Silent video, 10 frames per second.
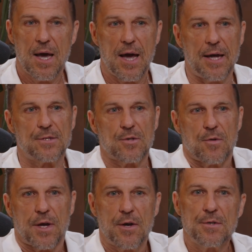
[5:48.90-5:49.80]
And so
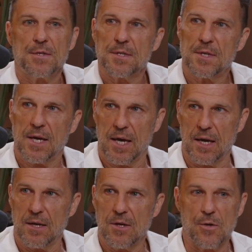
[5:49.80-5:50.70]
here's this
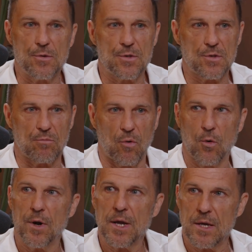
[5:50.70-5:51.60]
kid who's
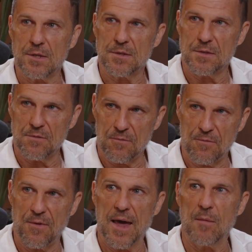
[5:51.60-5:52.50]
supporting his
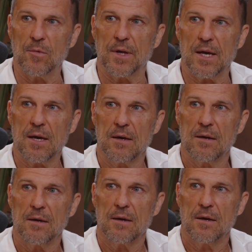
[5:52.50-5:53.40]
family
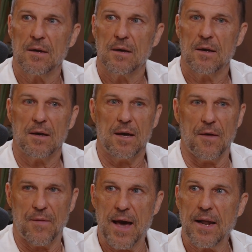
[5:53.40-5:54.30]

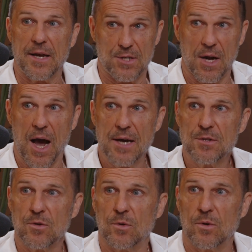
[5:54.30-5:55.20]
at that age in high
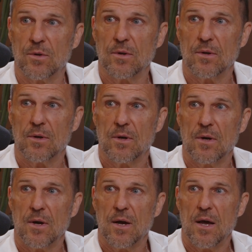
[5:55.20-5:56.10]
school.
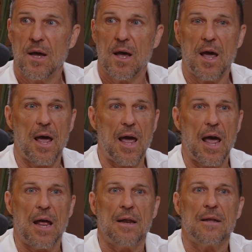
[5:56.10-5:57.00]

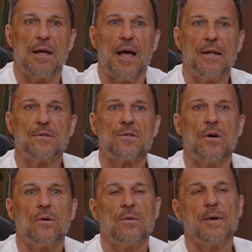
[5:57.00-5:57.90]
And
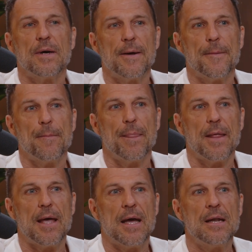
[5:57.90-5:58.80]
so
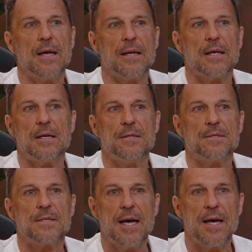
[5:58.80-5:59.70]
in it, he
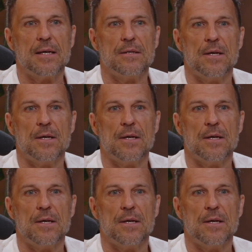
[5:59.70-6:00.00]
said,